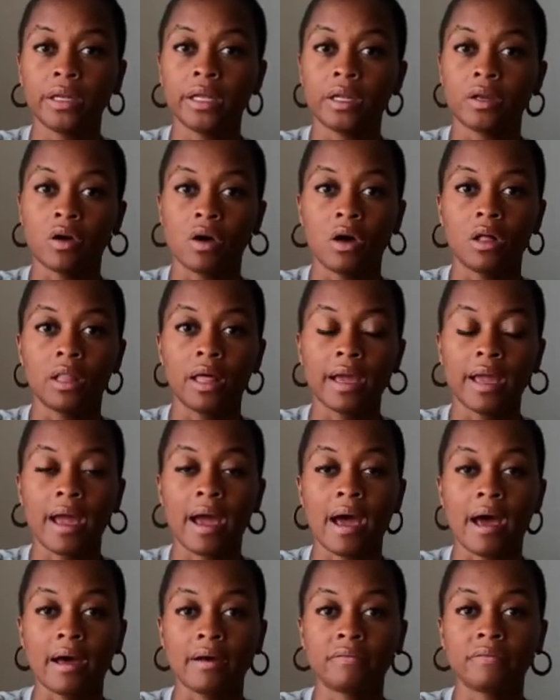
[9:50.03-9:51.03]
and all I
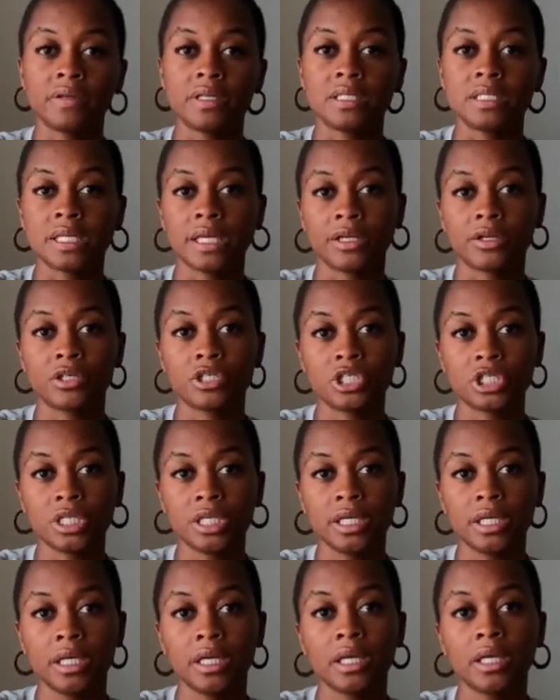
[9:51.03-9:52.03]
have is
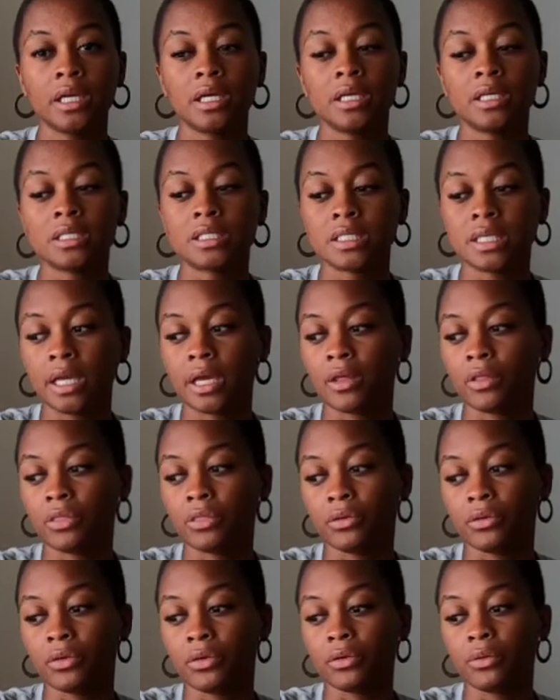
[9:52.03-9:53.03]
energy to get
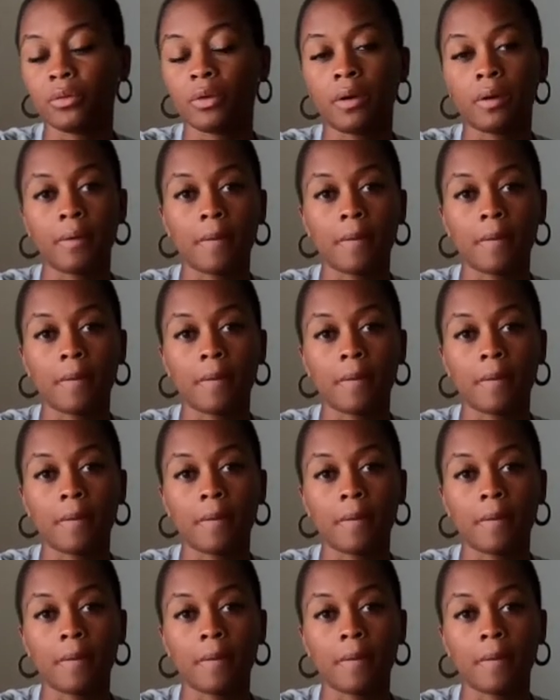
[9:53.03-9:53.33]
through